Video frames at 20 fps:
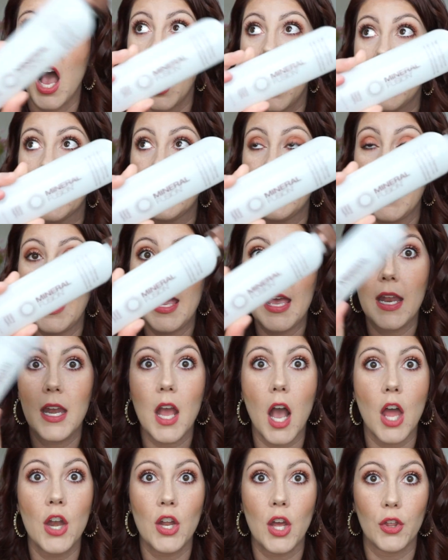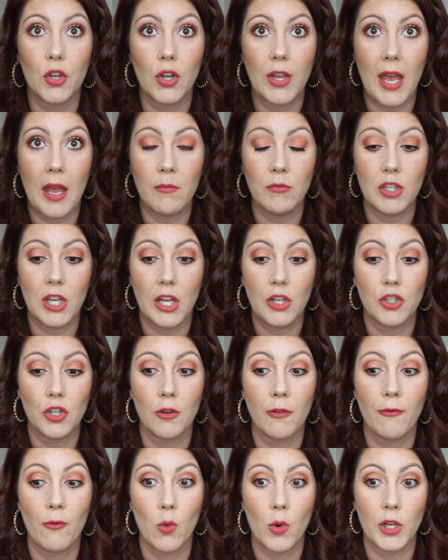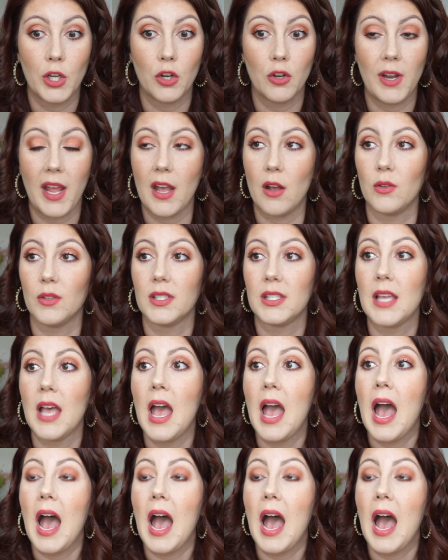Again, another game changer for your nails.